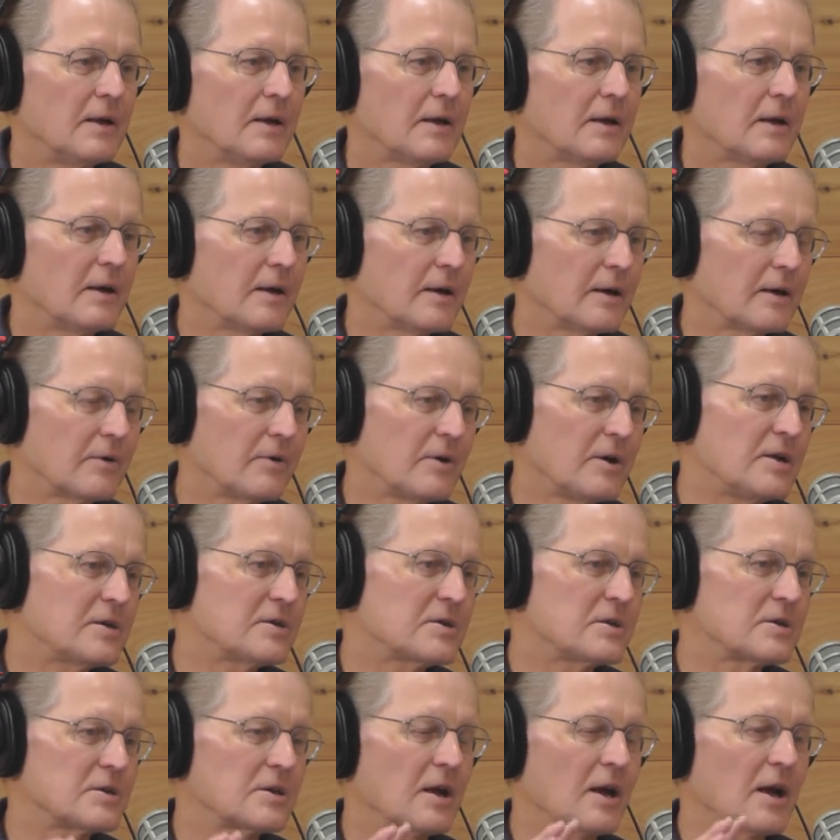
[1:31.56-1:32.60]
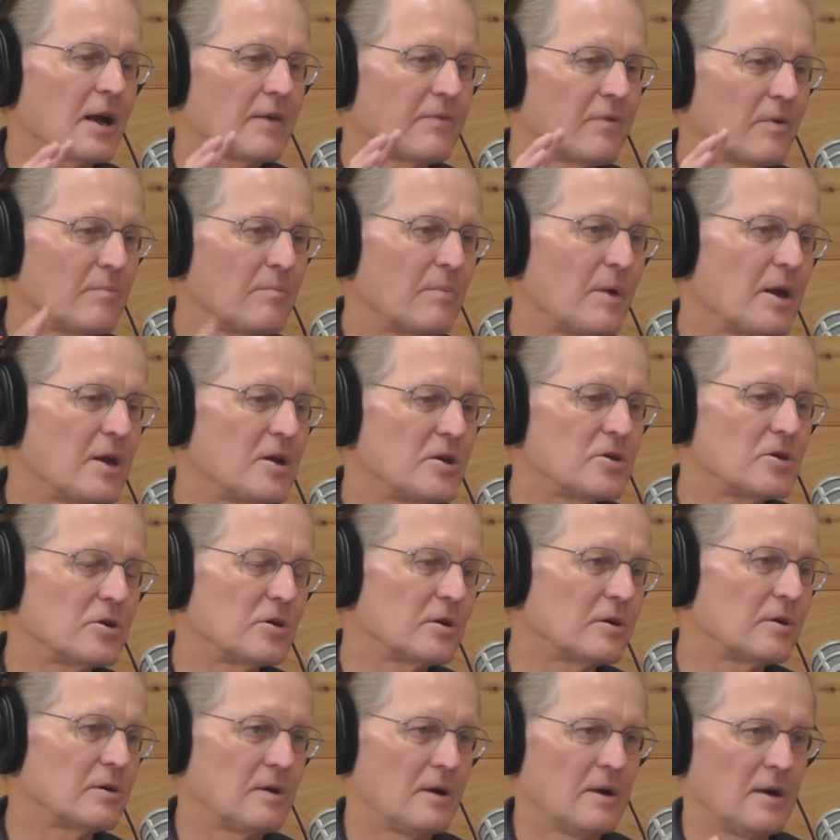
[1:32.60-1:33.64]
Uh, Greece is kind of a
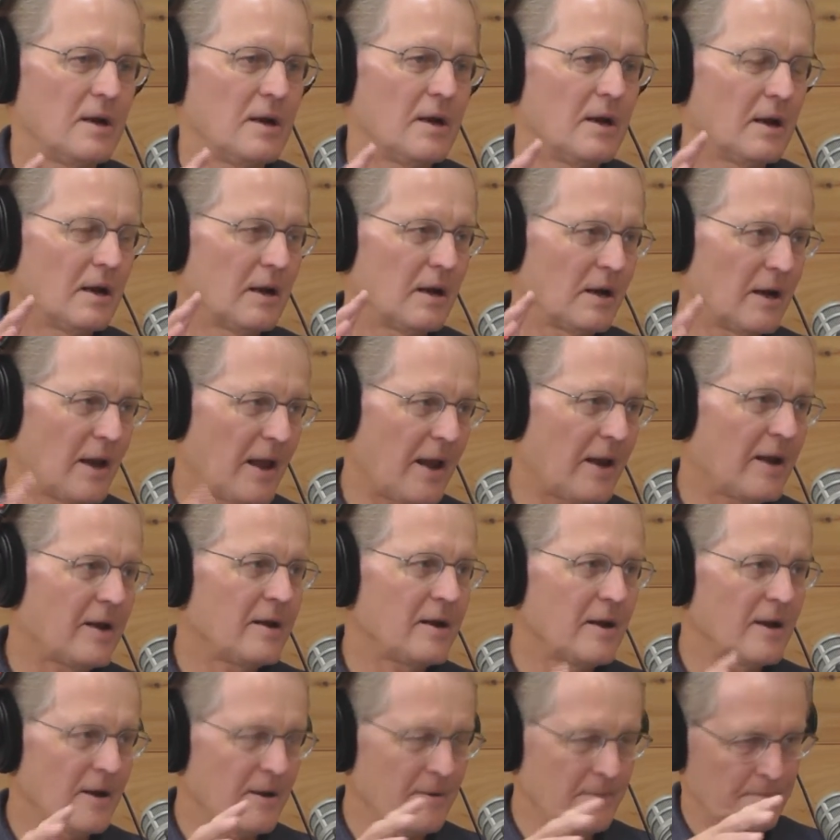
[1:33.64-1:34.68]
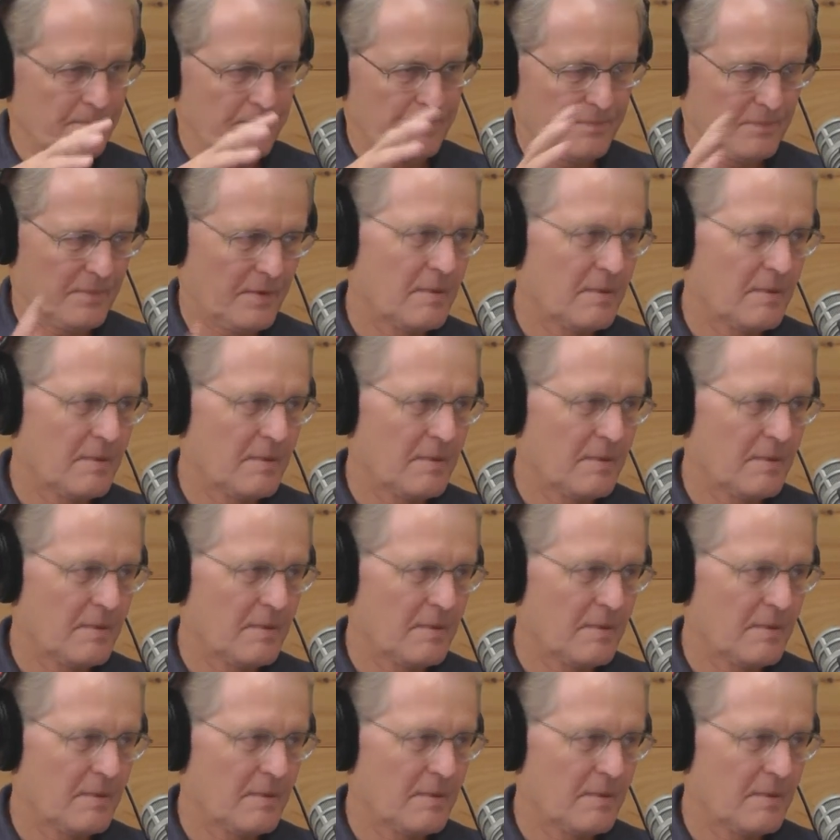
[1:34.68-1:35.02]
major landing